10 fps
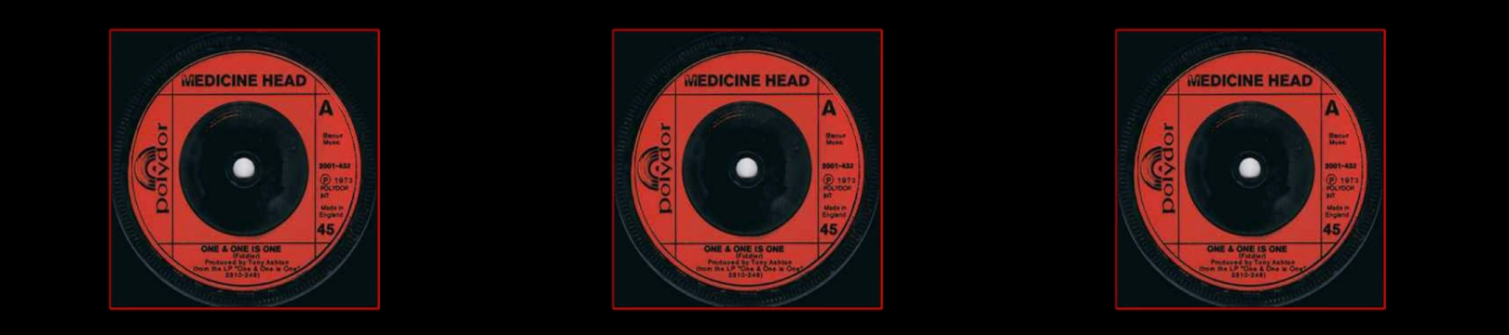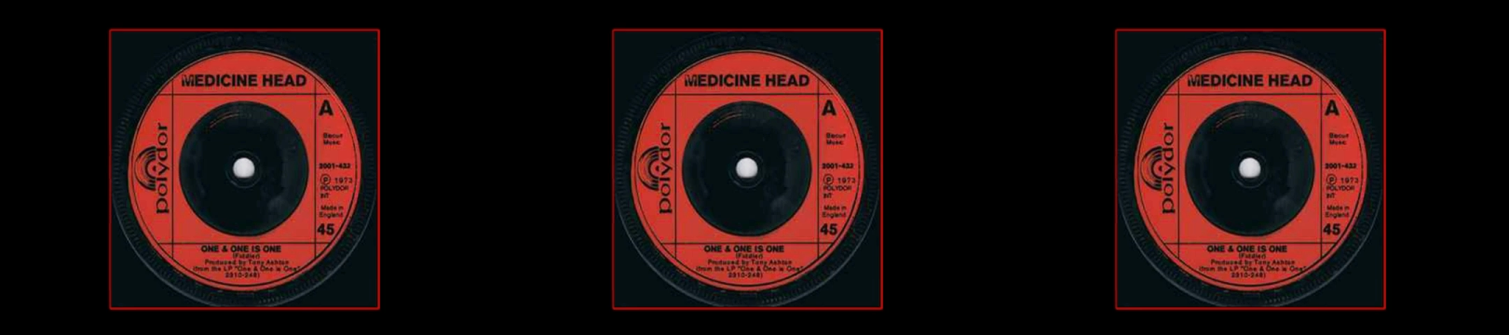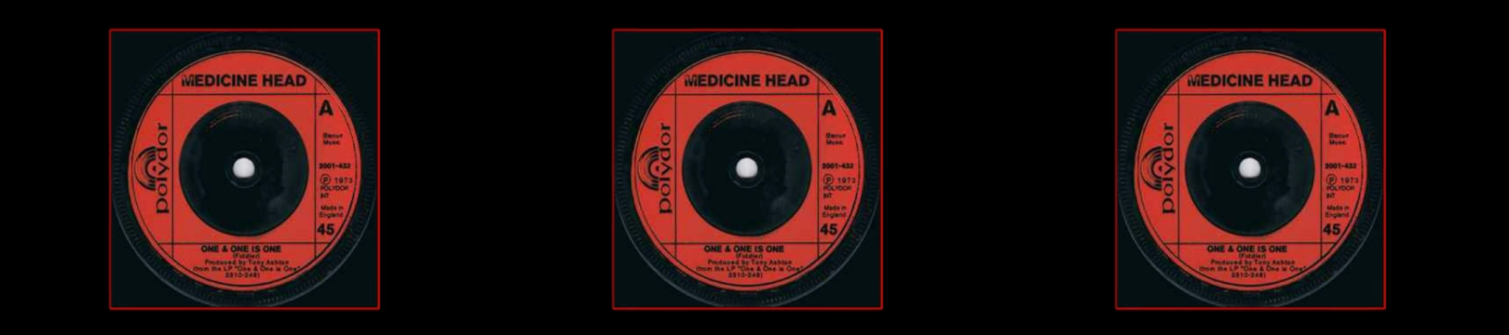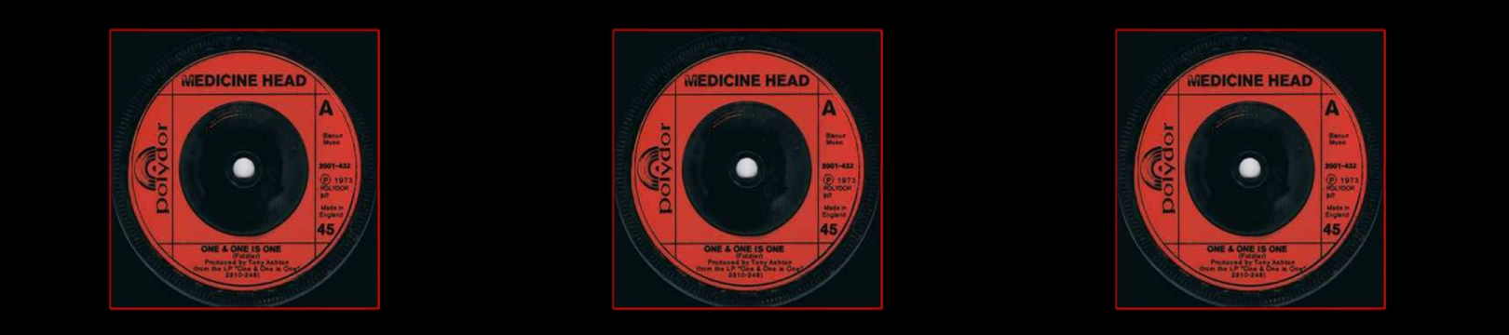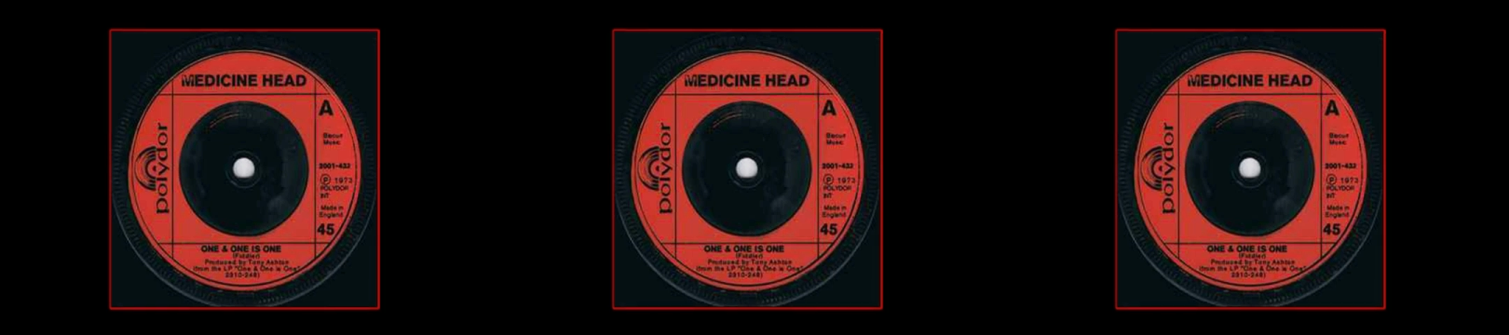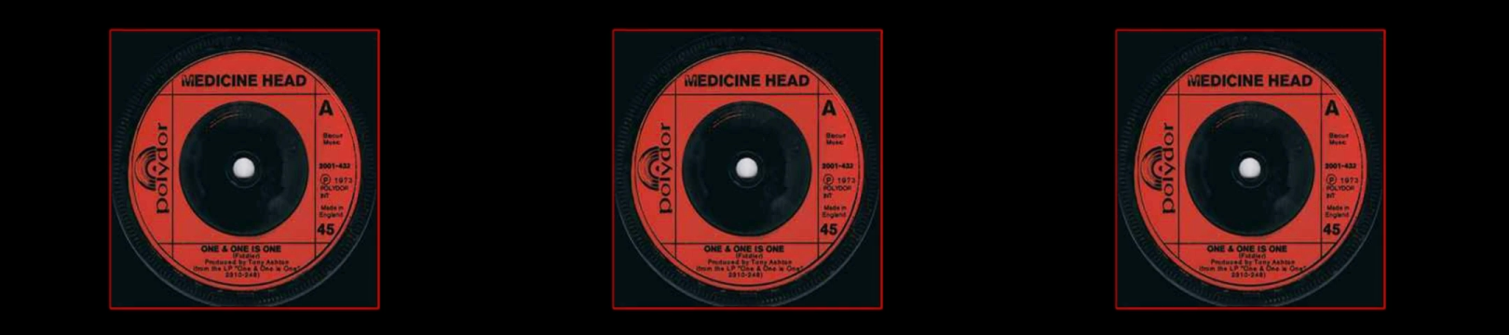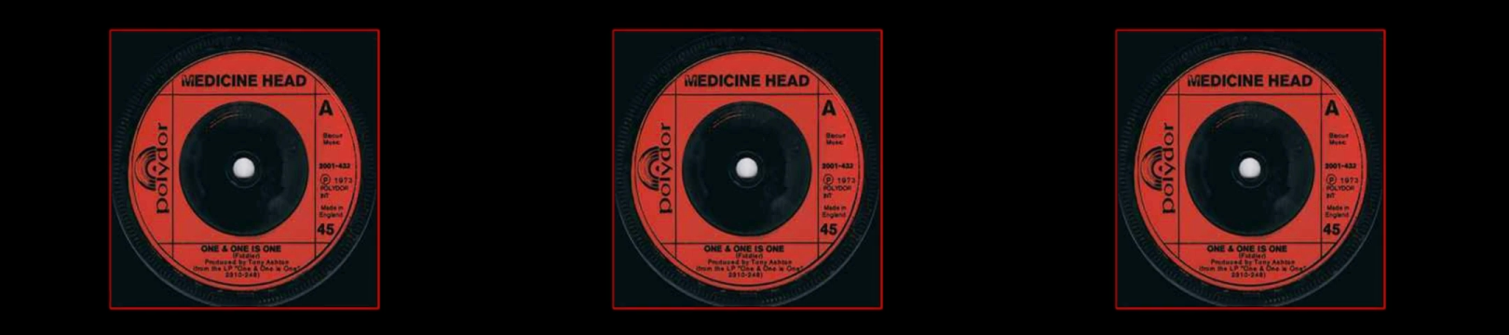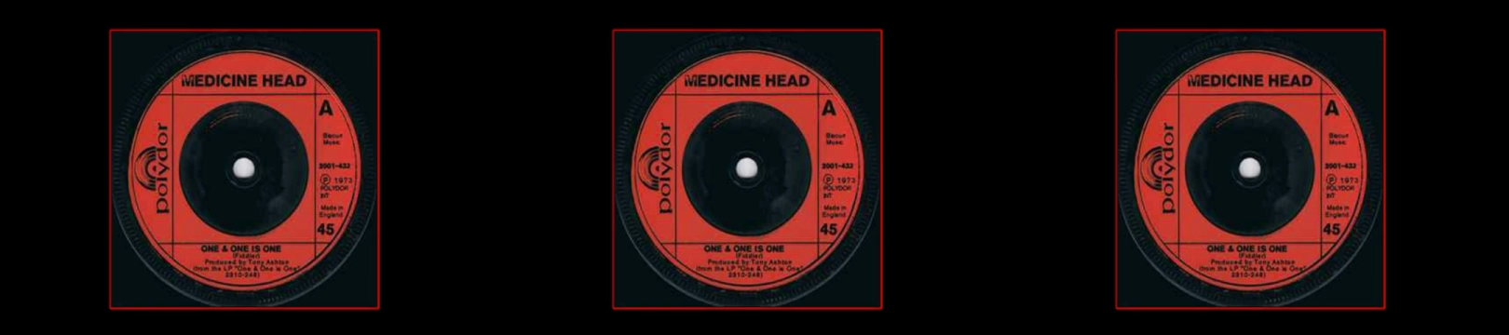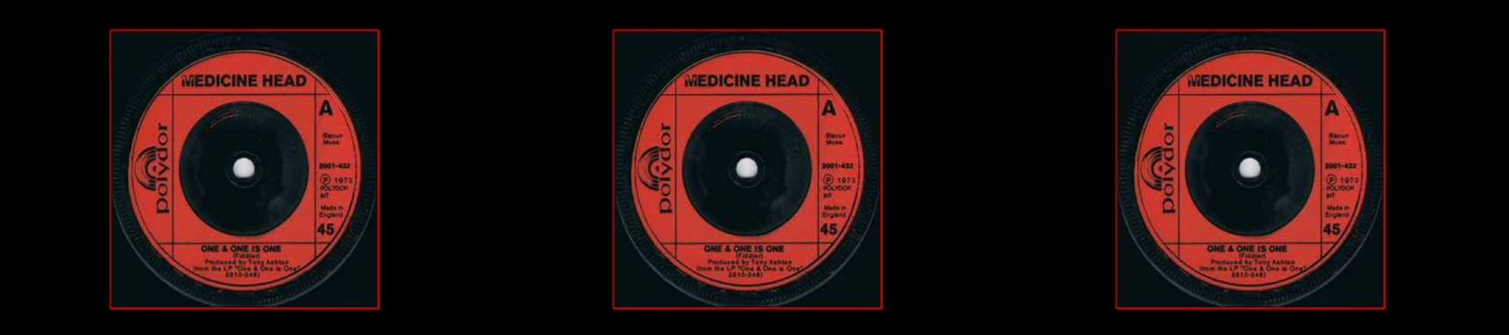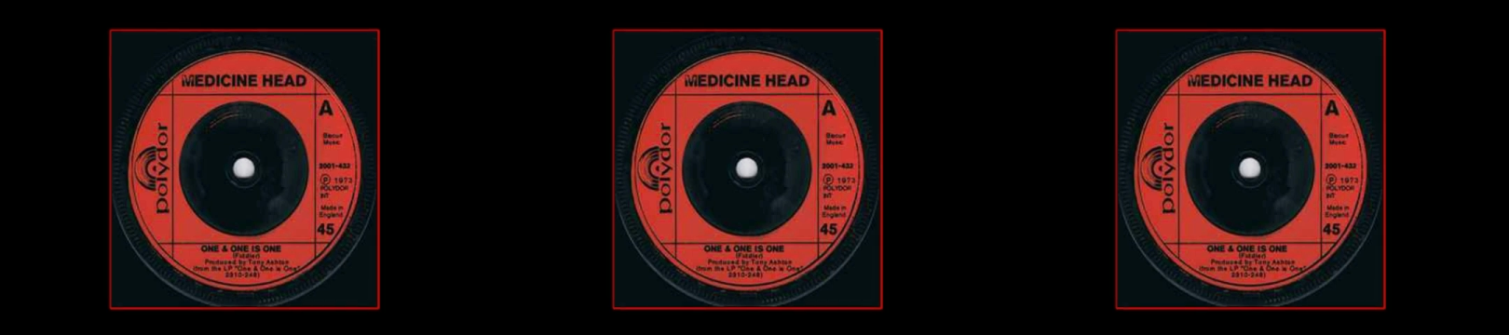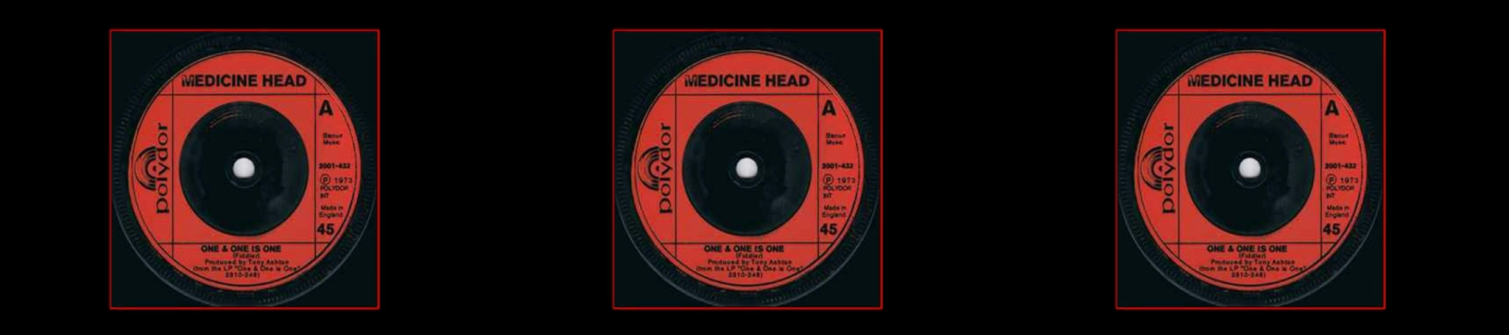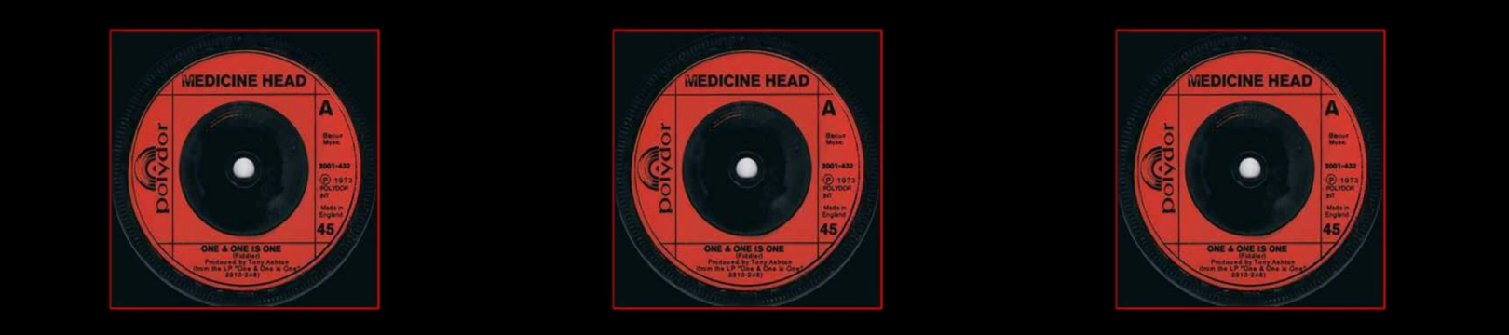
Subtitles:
[unreadable: no face in view]